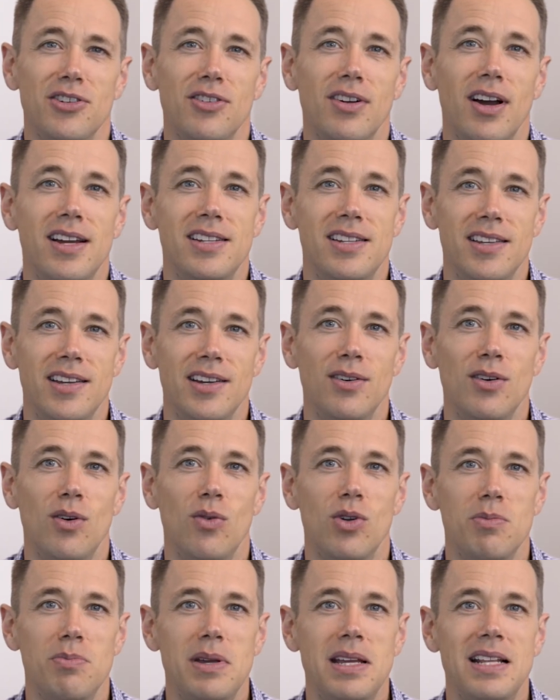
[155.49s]
your idea
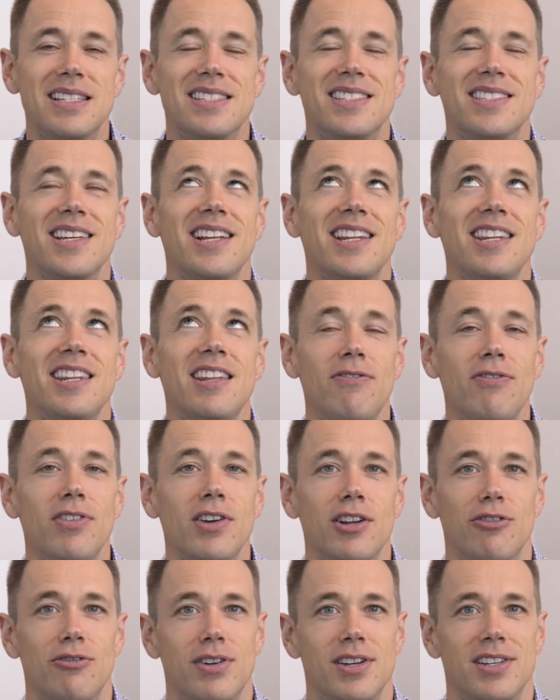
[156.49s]
would mean
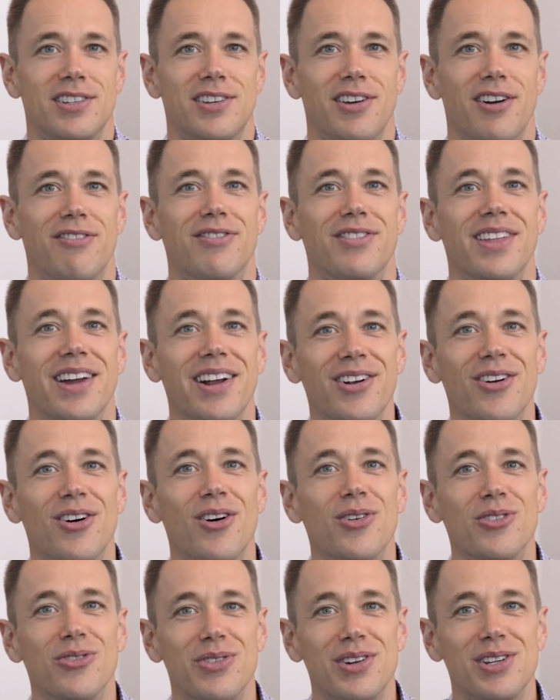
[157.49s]
significant risk of their
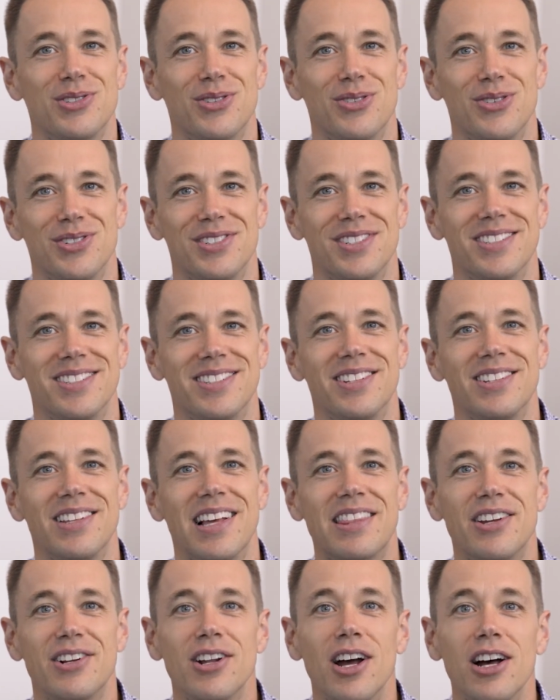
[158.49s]
own resources. They're
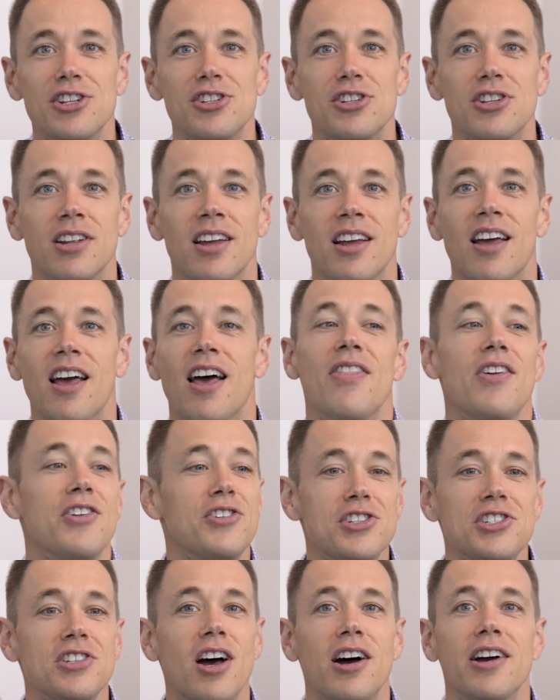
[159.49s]
like they're not they're
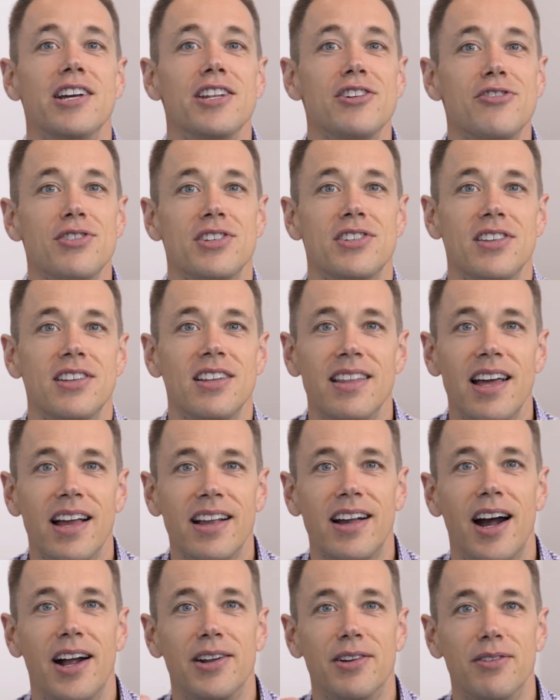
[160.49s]
just not interested in
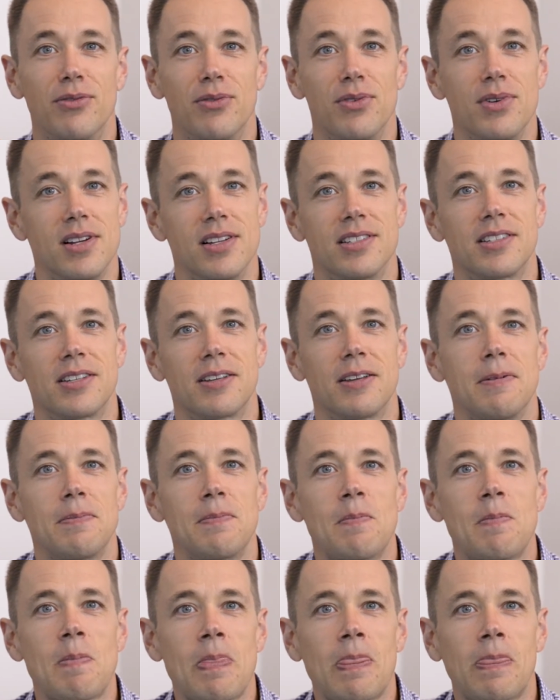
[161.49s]
that kind of risk.
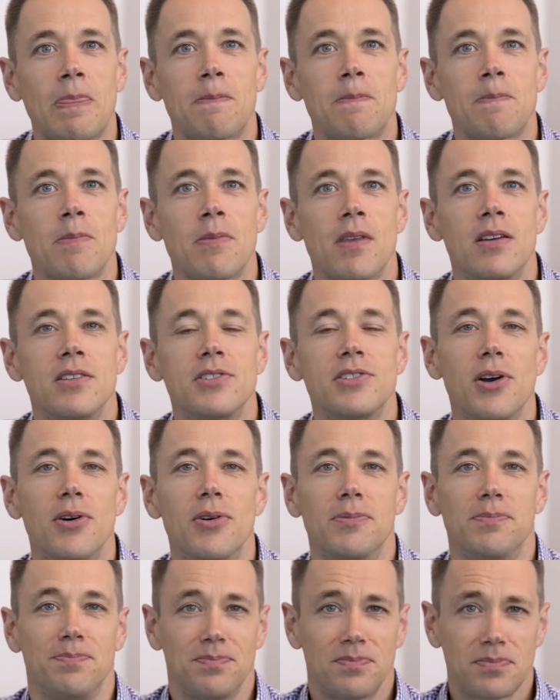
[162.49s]

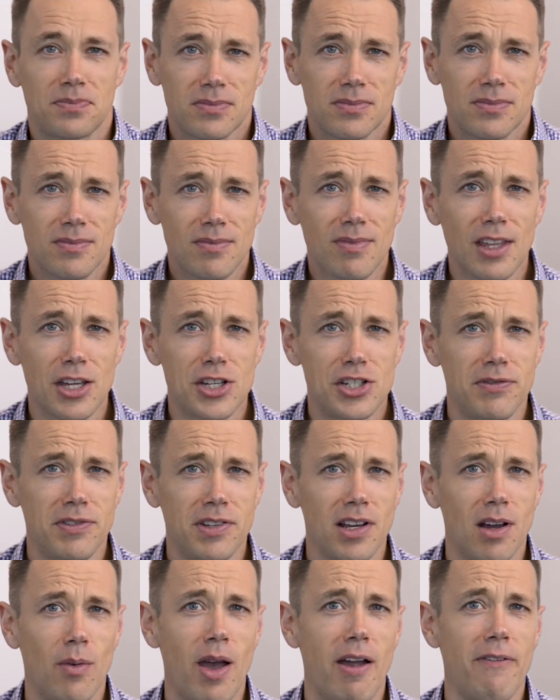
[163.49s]
So,
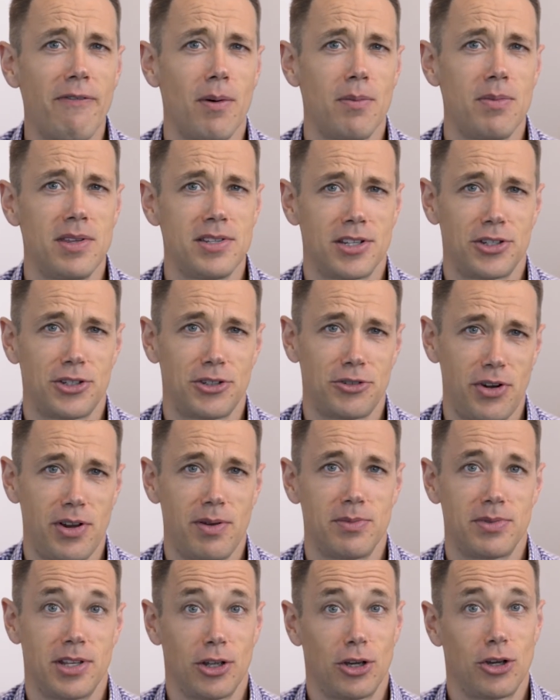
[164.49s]
shifting away from these
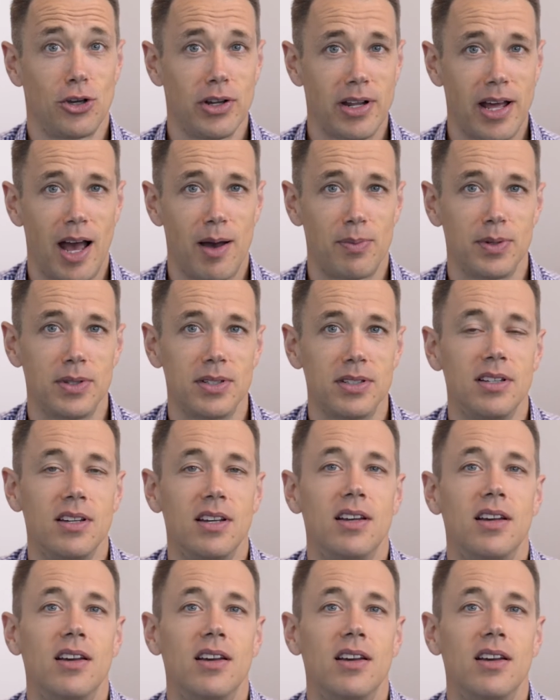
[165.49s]
extremes that could happen,